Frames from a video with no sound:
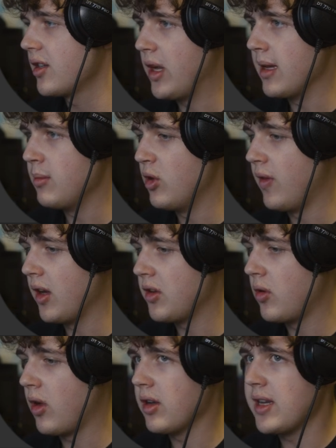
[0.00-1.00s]
We can move on
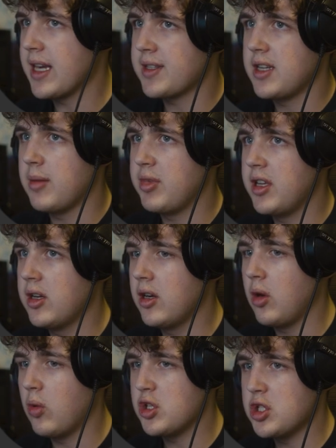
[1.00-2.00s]
to our next step
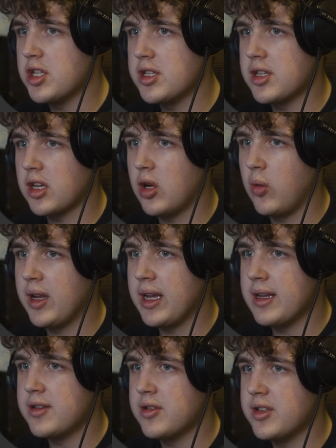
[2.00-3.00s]
here, which is
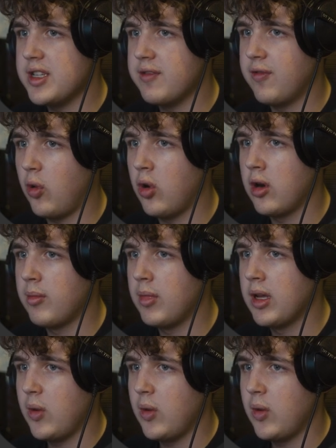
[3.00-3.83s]
going into deform,